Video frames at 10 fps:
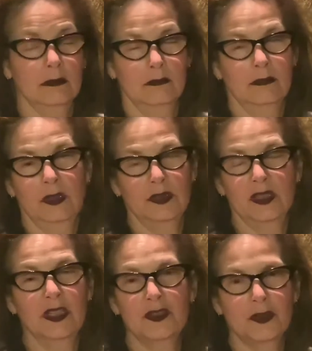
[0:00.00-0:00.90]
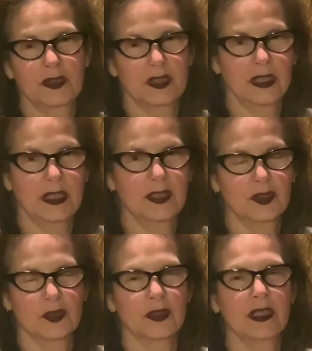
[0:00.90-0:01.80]
there's an interesting
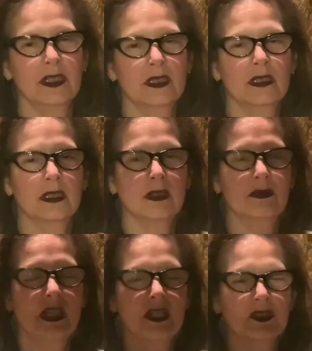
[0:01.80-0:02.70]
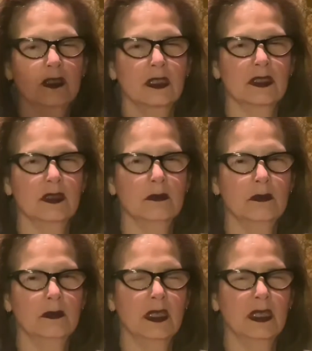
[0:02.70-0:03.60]
history of nationalism
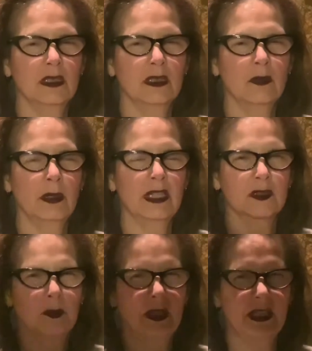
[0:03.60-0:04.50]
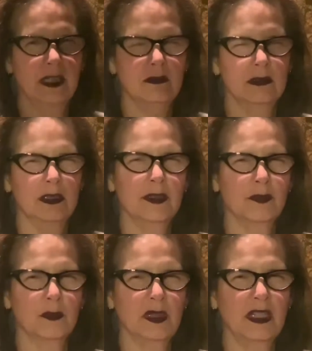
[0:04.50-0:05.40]
and the way it's played out in
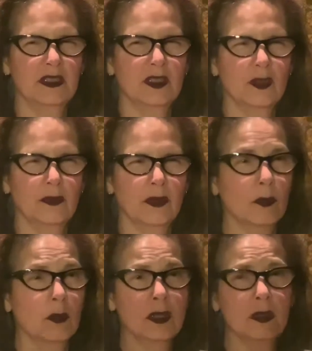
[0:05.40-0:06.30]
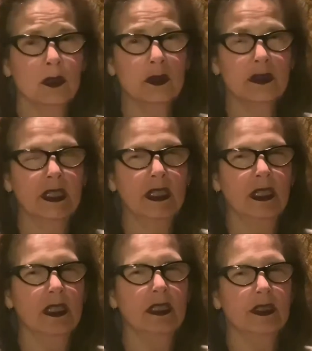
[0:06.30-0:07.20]
different places over the world,
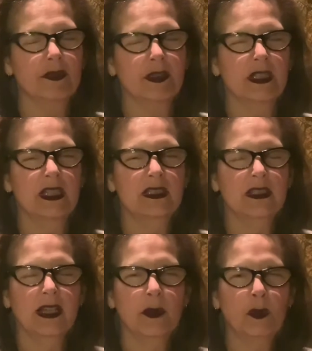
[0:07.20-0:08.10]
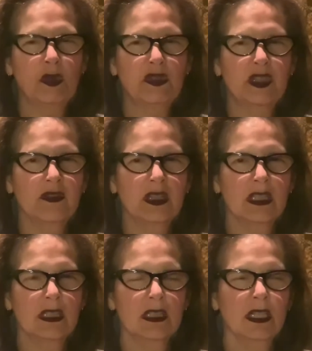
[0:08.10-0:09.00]
different examples of
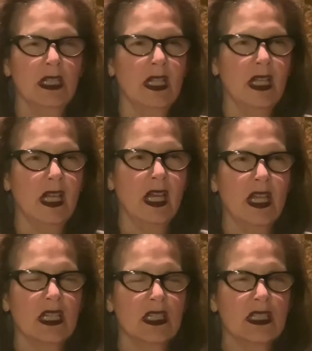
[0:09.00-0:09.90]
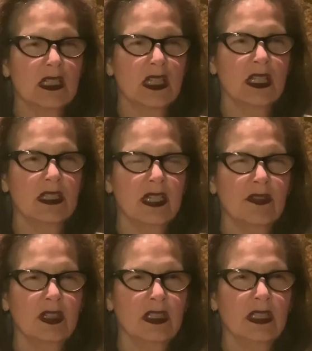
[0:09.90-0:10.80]
it, and I
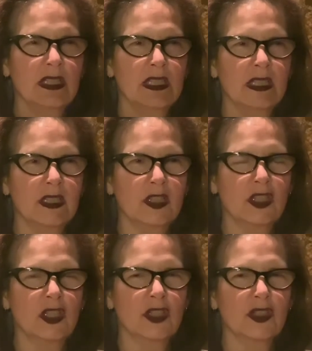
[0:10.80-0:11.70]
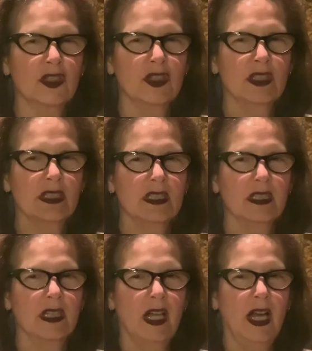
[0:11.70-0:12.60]
definitely learned
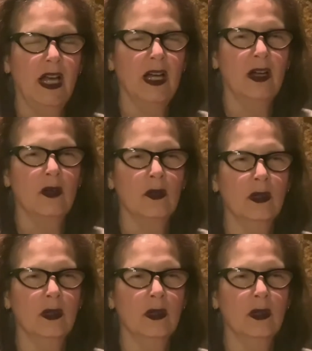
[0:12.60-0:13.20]
how